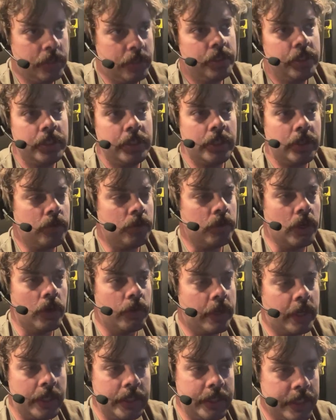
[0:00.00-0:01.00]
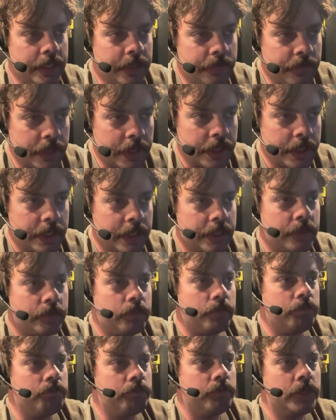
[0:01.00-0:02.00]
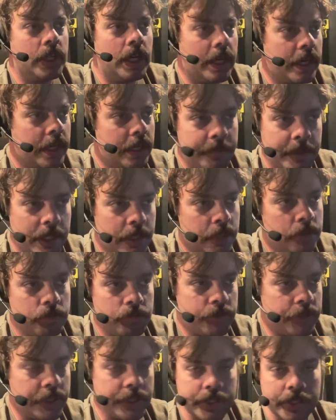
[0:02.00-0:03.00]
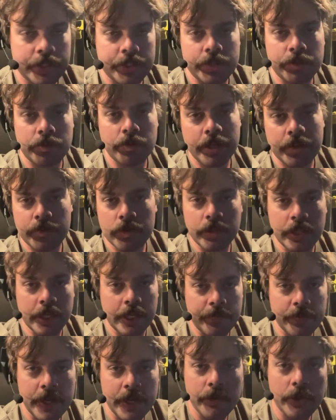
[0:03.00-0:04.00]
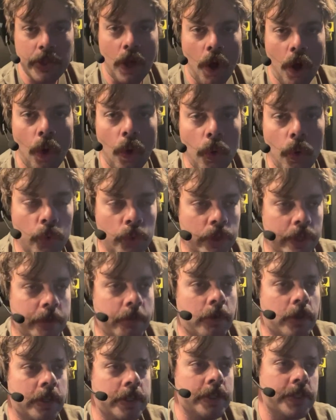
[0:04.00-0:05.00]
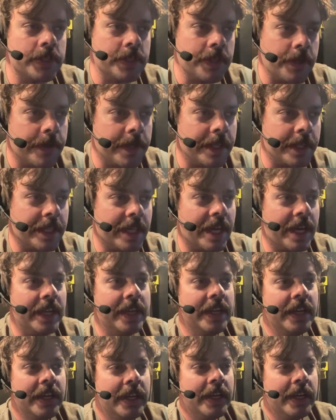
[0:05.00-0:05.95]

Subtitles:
going on TV and talking about Jesus or whatever, like if they were the only ones doing that,